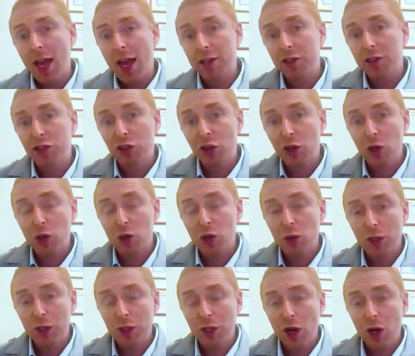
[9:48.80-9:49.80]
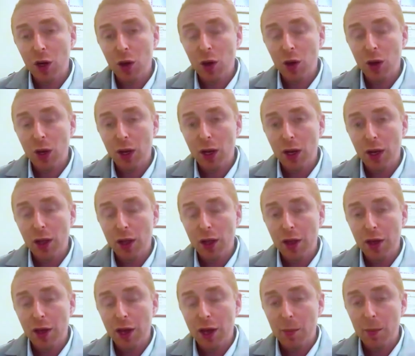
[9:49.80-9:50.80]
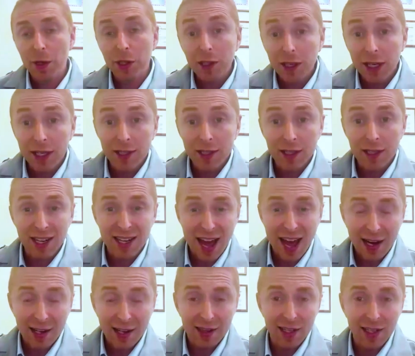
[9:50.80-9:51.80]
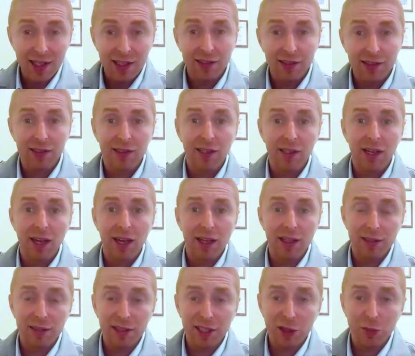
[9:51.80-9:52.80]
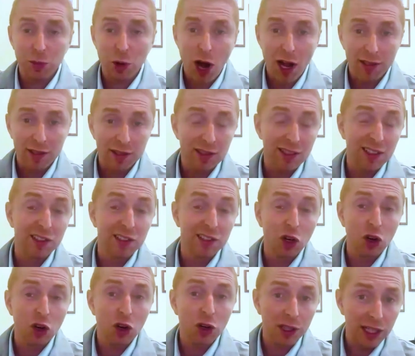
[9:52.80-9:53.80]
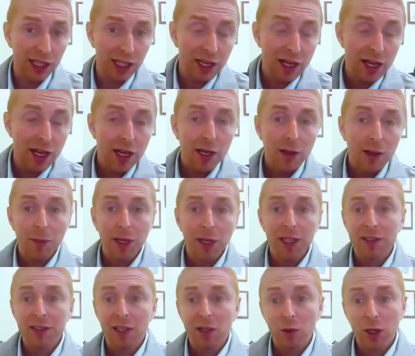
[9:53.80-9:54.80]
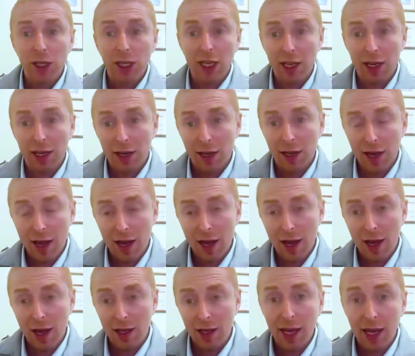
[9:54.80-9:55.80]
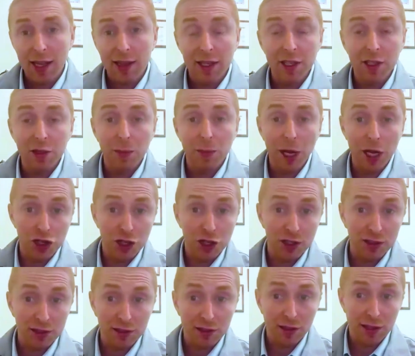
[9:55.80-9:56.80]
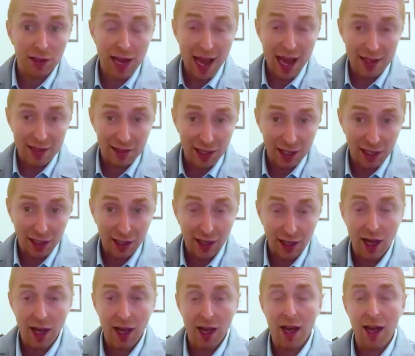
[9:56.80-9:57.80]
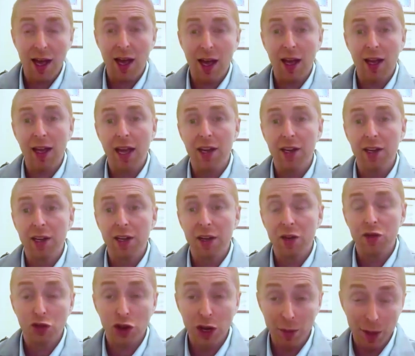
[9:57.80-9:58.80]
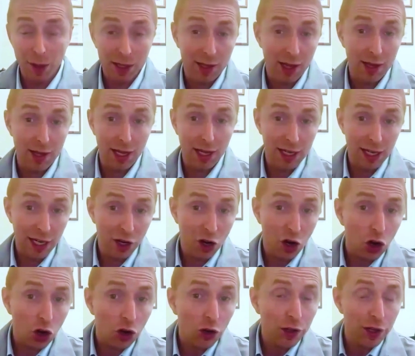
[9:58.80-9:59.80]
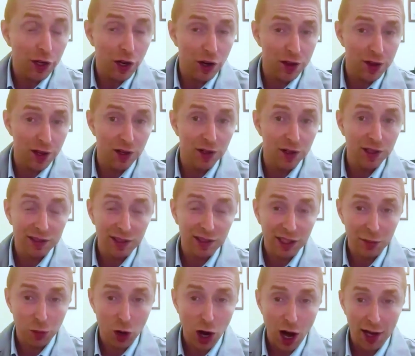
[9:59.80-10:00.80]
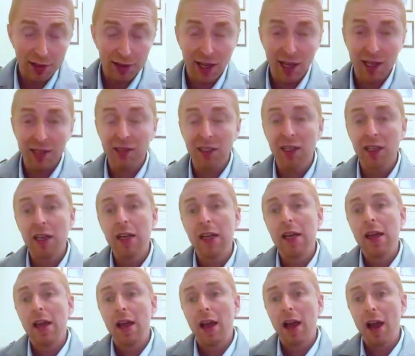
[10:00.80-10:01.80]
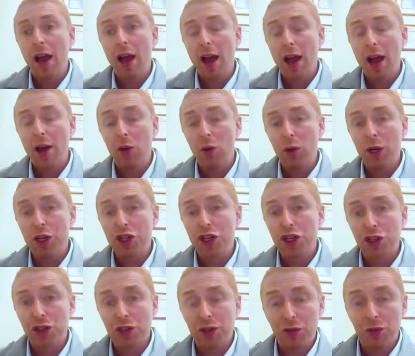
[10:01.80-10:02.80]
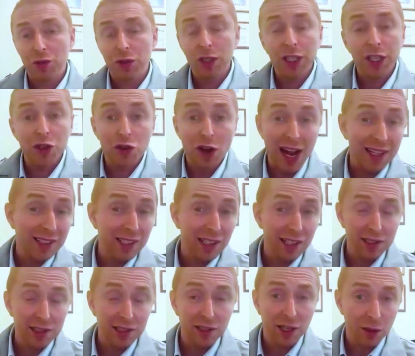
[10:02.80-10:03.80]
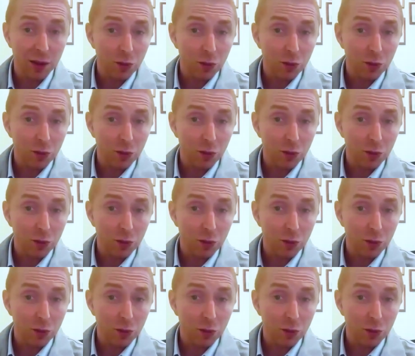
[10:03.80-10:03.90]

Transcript: And so, the ability to detect these disease processes early means that we can get these patients the testing and treatment that they need earlier in their disease process, which really translates to